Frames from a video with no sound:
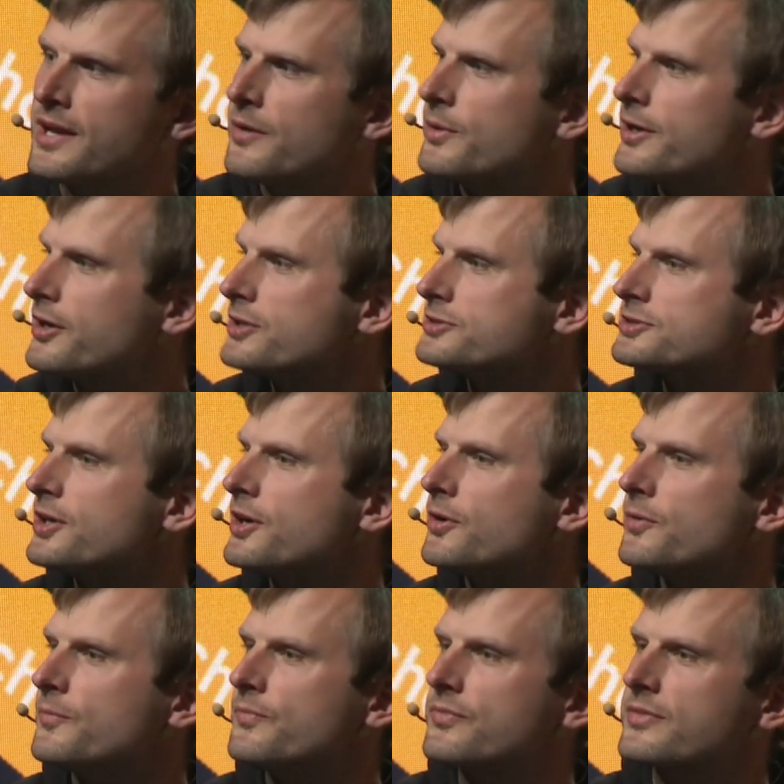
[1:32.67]
We're
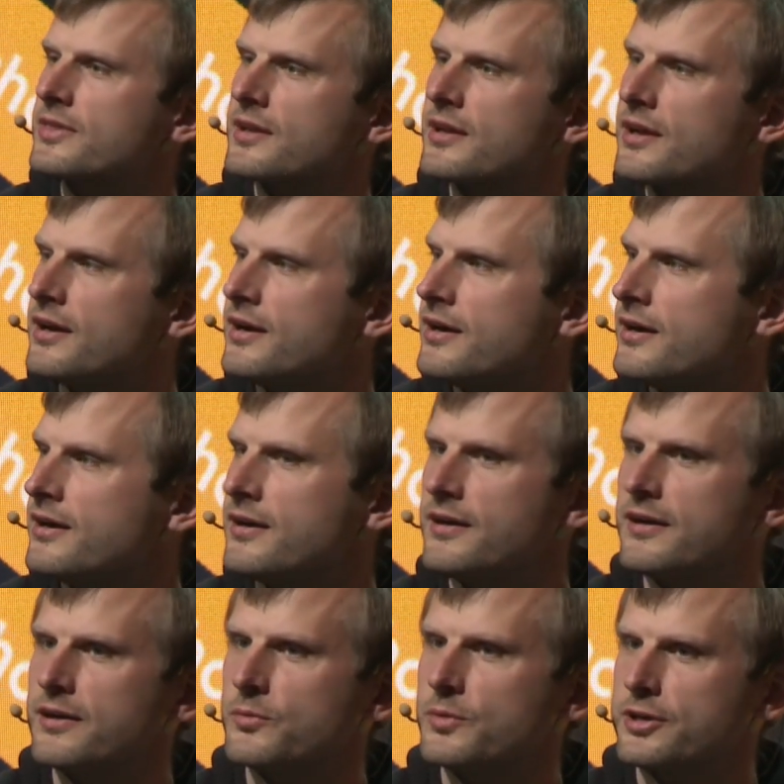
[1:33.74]
also
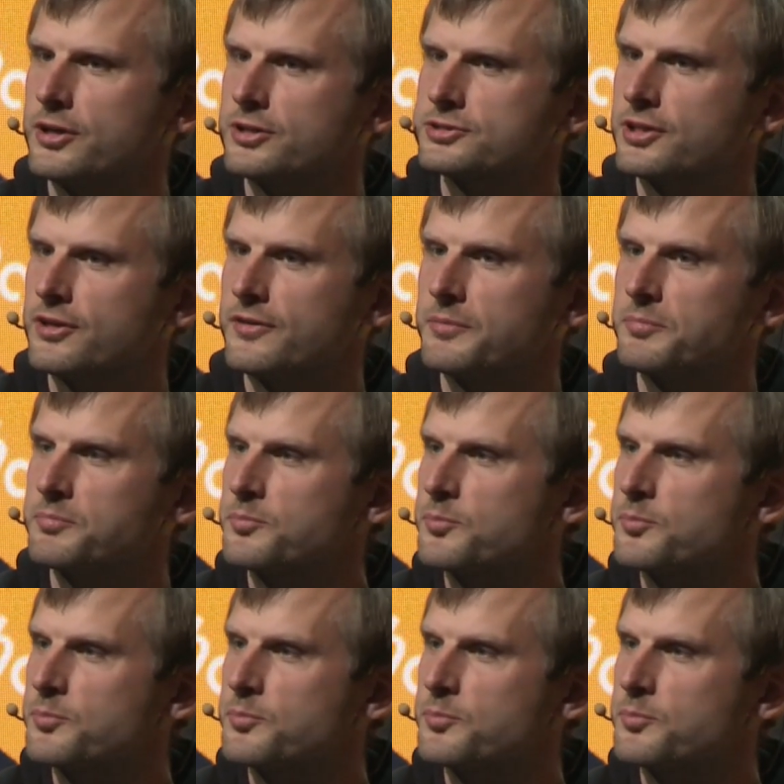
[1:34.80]
a